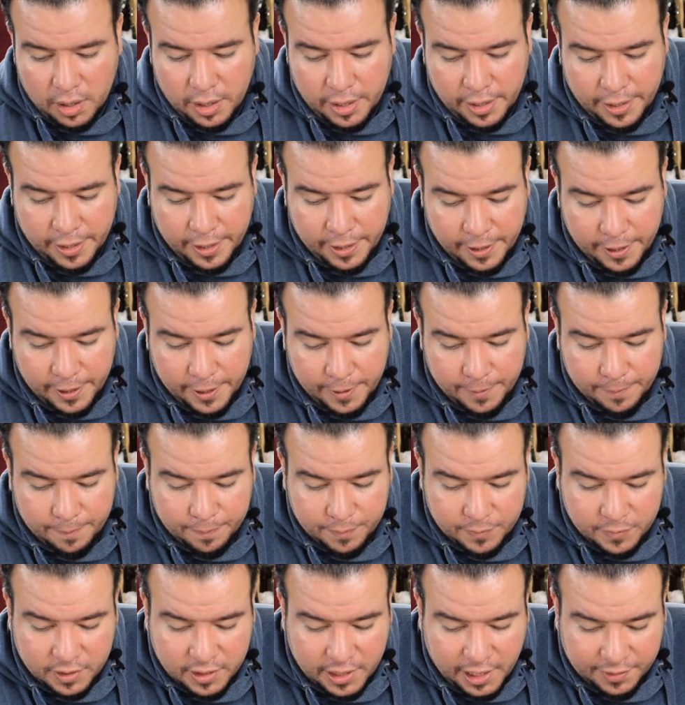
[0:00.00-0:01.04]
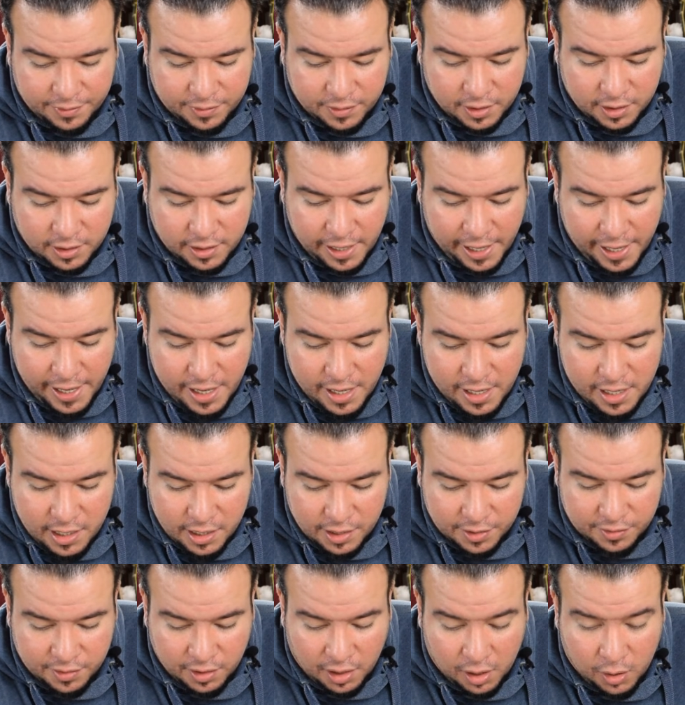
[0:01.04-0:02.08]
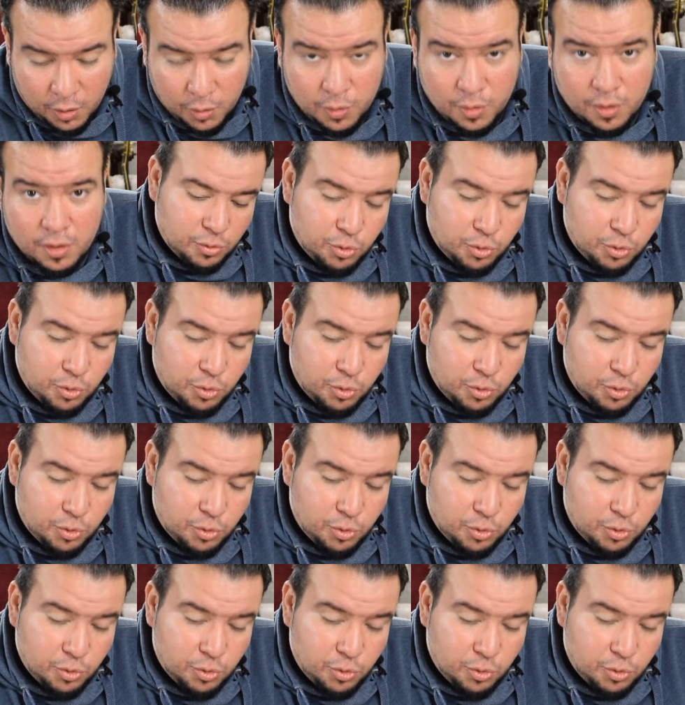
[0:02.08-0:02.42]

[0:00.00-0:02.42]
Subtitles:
get the gain here down.